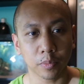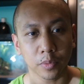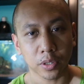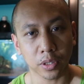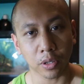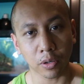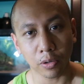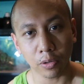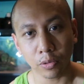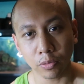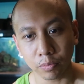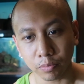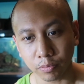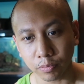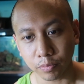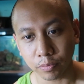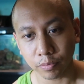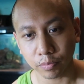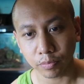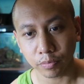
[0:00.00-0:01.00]
So
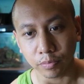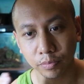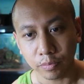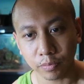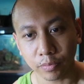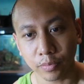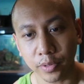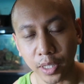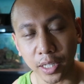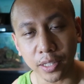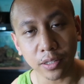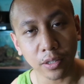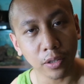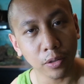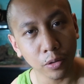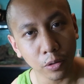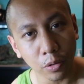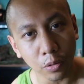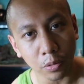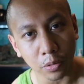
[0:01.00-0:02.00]
that's
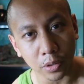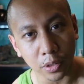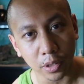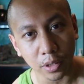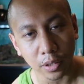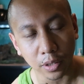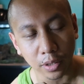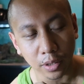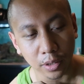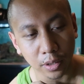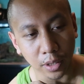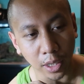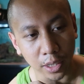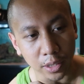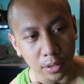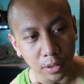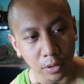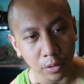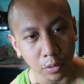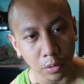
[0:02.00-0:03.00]
the news.
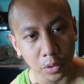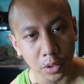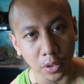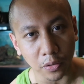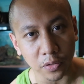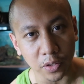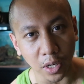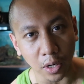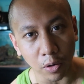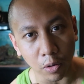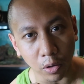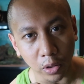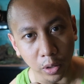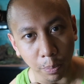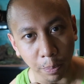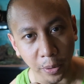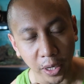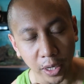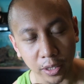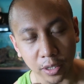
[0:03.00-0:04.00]
That's the news of Sanggol
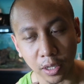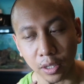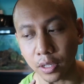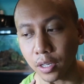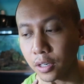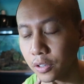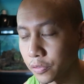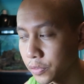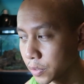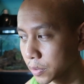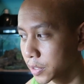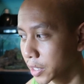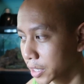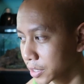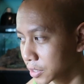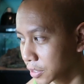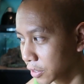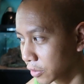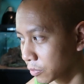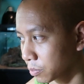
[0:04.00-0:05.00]
the pig. A lot of you
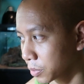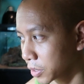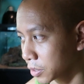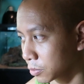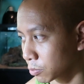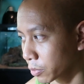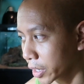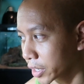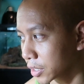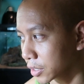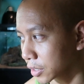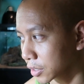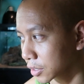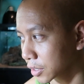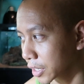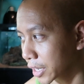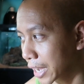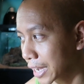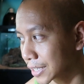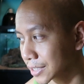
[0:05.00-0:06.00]
guys have been
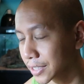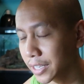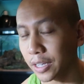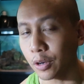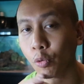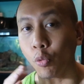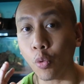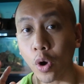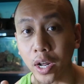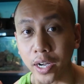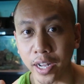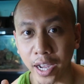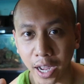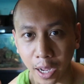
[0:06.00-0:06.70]
writing asking what